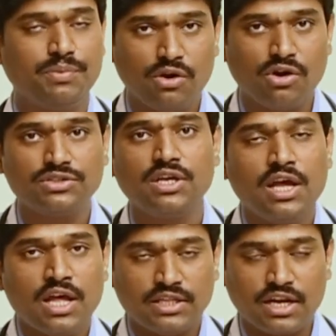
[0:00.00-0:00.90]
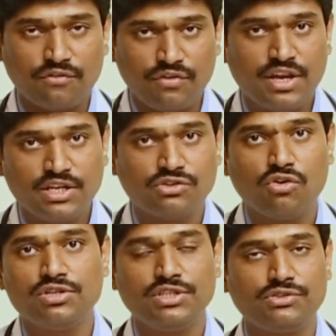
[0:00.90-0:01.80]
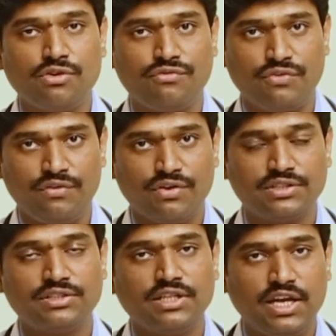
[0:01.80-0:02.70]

because there are various causes of fevers.